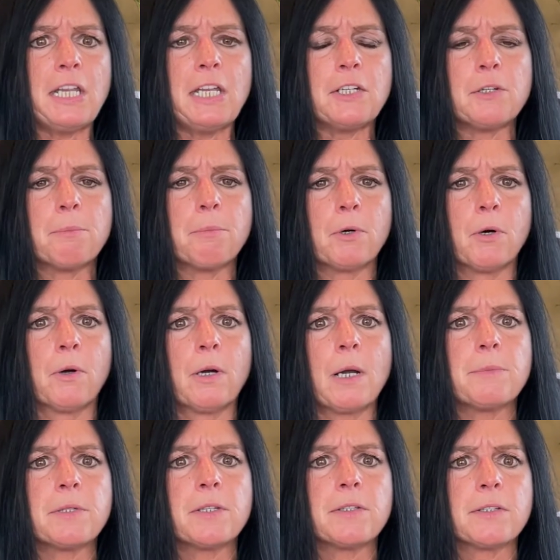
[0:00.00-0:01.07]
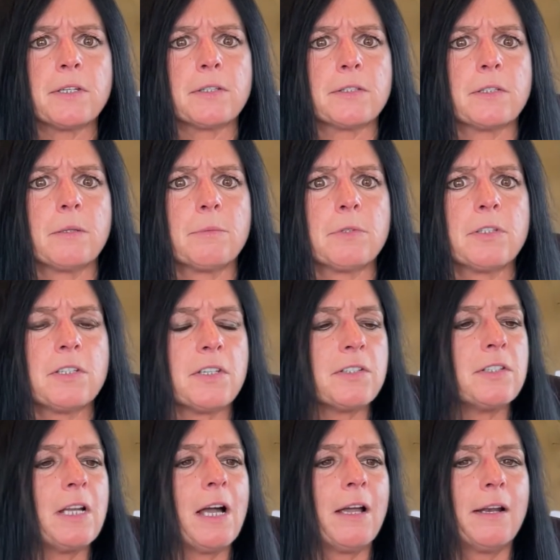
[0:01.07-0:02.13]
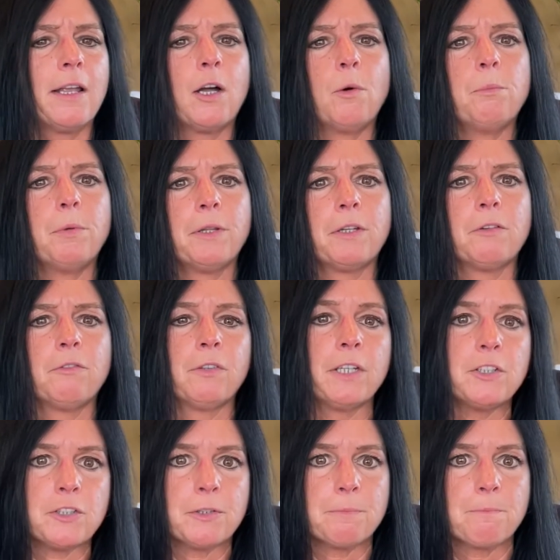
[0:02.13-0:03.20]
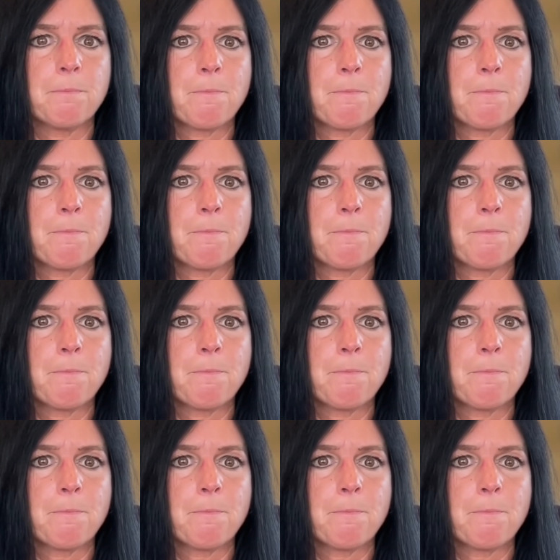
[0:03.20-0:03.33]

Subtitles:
into programs and systems does not help with inflation.